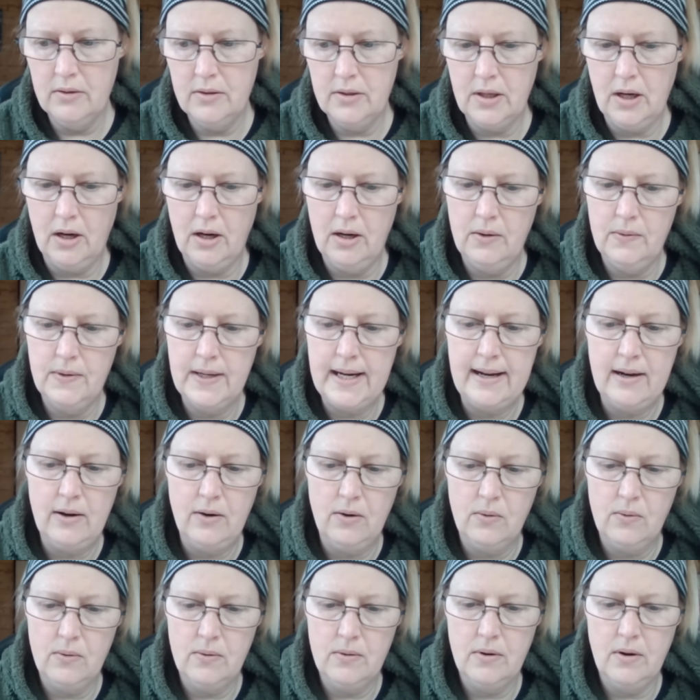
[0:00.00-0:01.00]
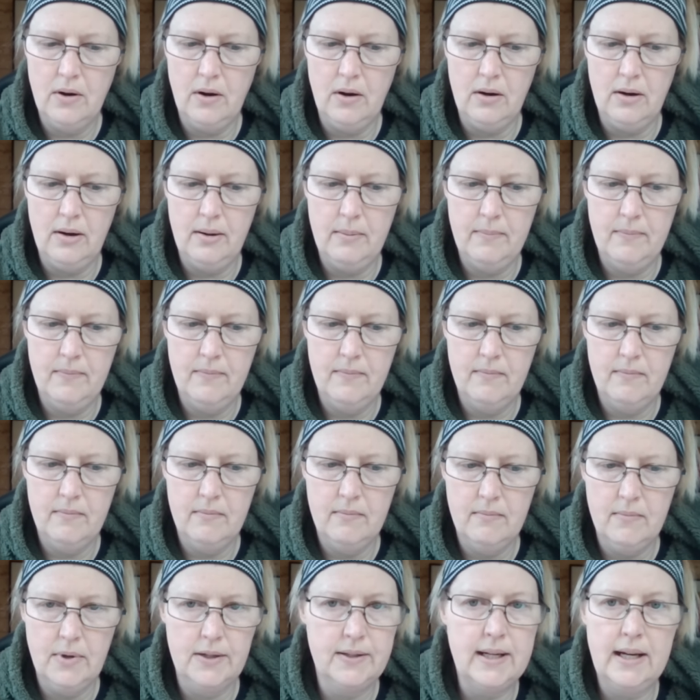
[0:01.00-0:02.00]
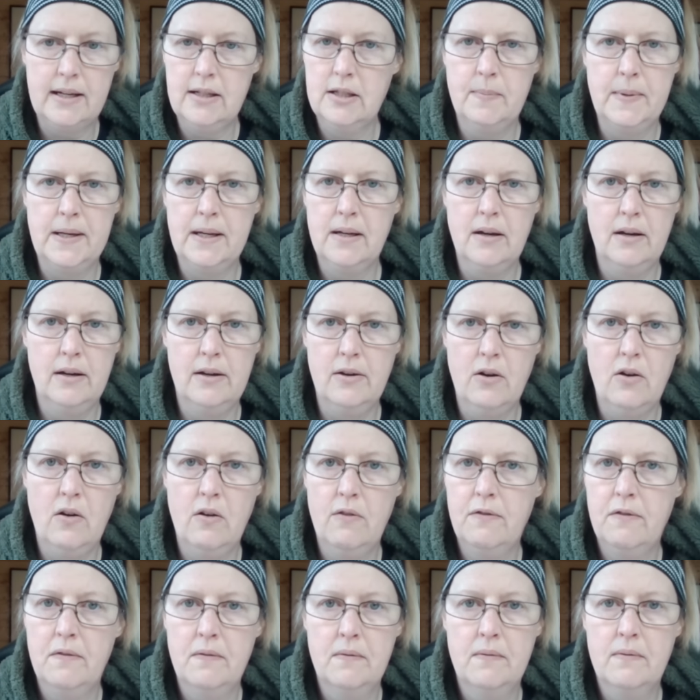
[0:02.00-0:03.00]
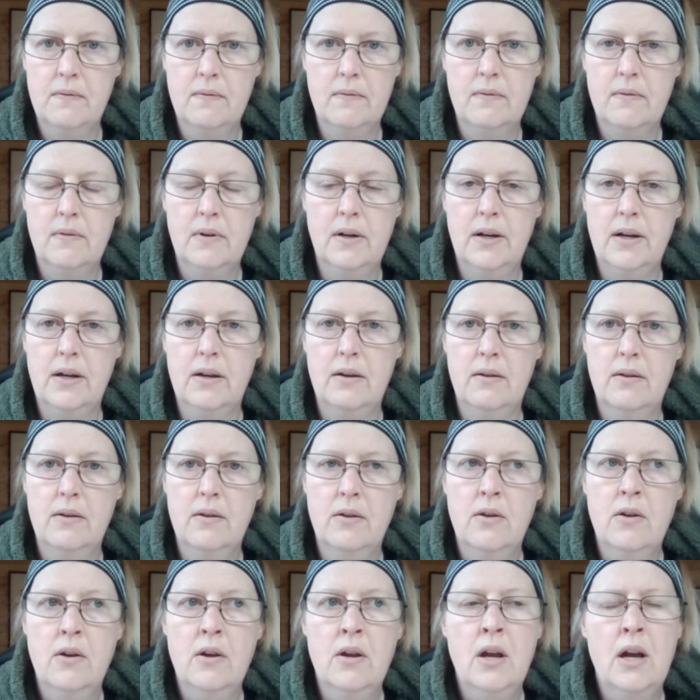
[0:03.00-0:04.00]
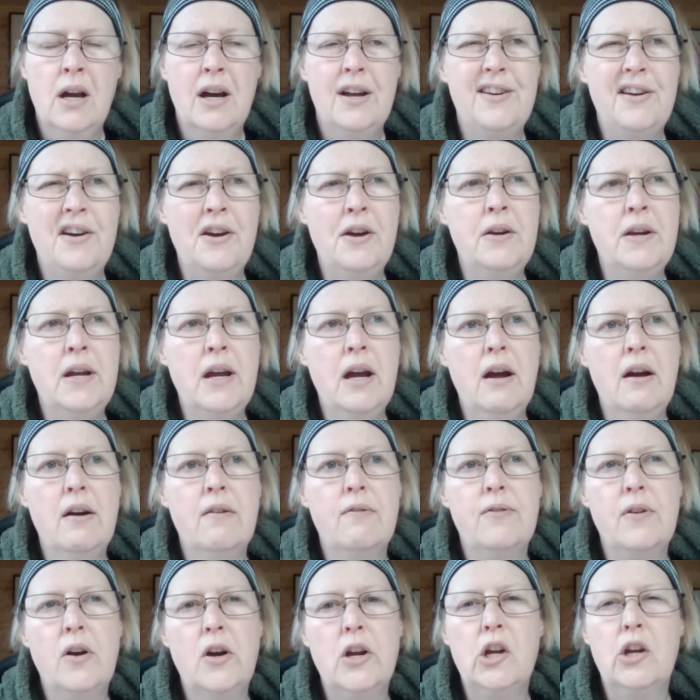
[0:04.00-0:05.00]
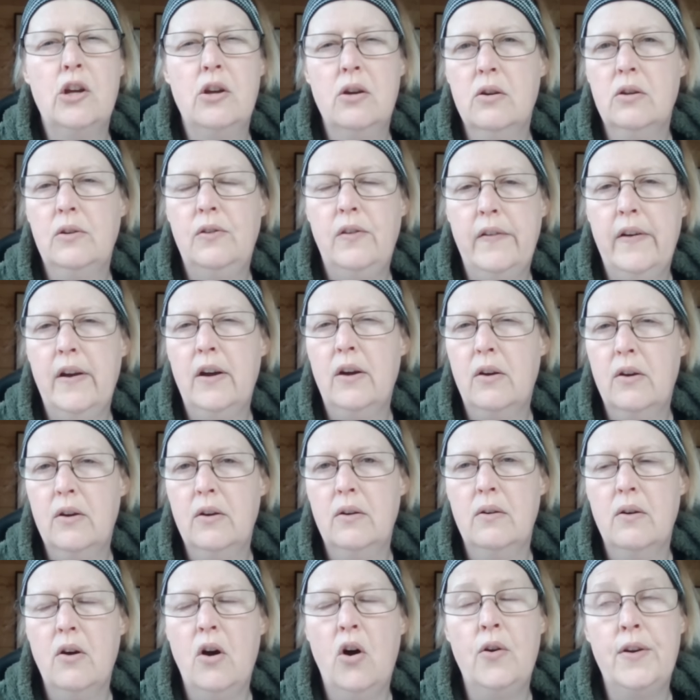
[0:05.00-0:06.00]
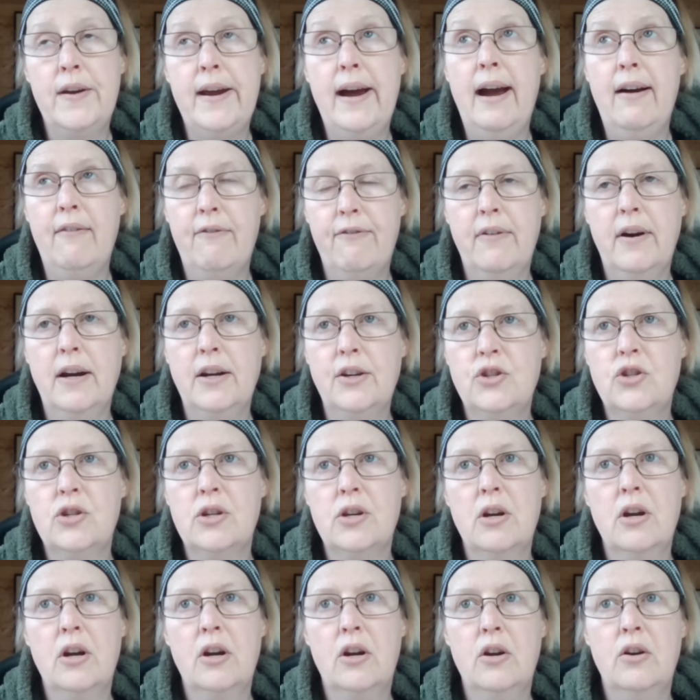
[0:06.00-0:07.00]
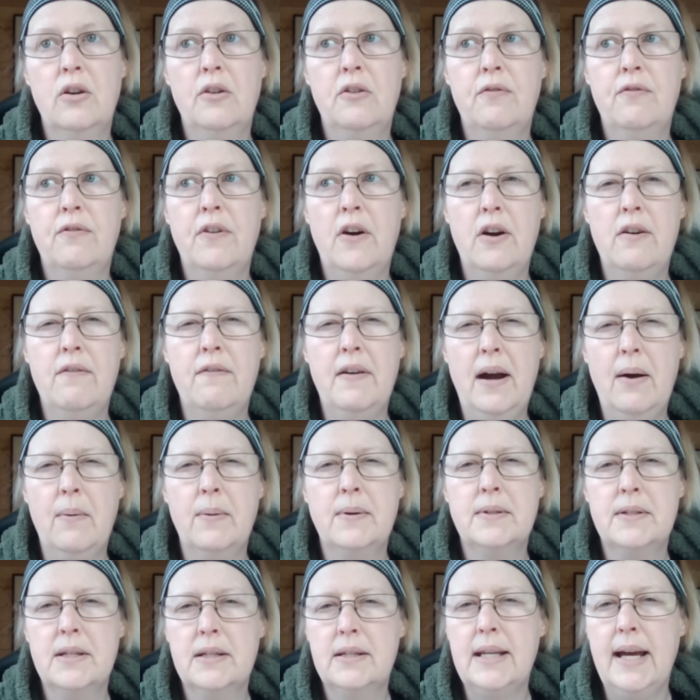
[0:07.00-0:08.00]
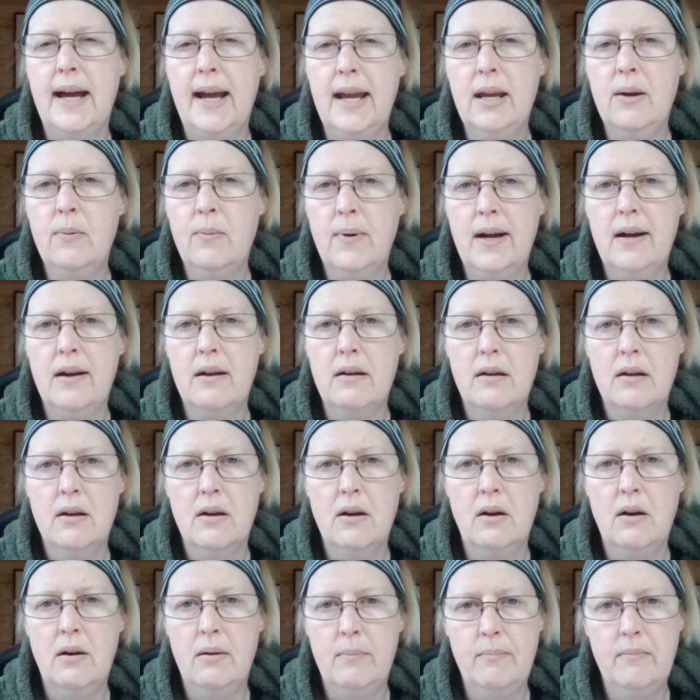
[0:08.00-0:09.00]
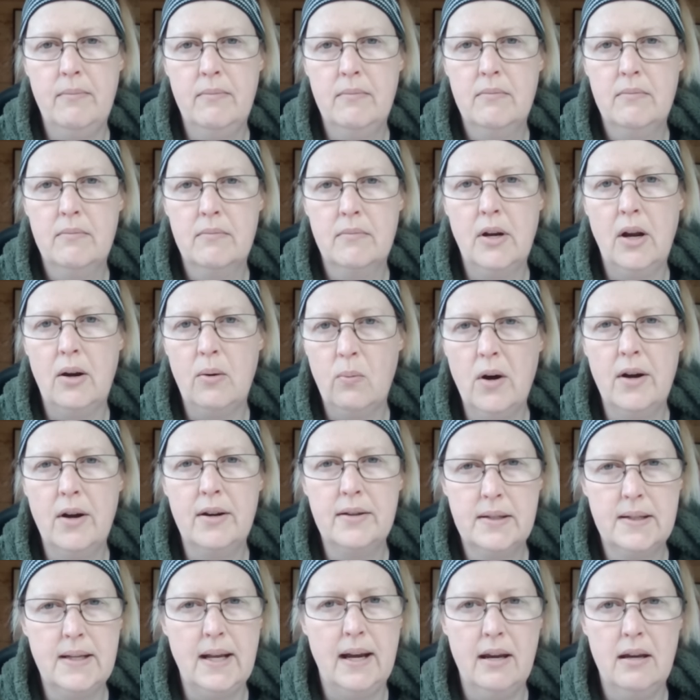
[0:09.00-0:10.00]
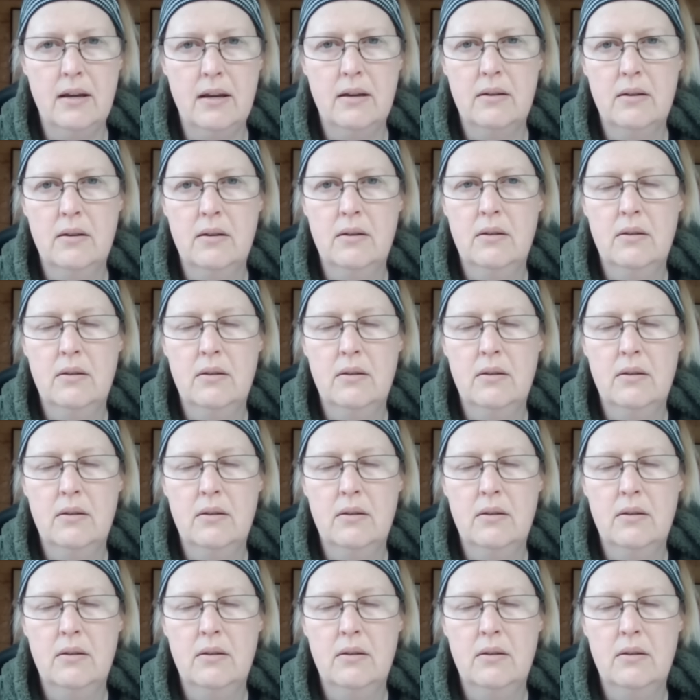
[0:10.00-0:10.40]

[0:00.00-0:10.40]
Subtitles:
So now my days have been cut in half. Like, and I only have like good, a good, on average, a good 5 hours a day where I'm like what I'd say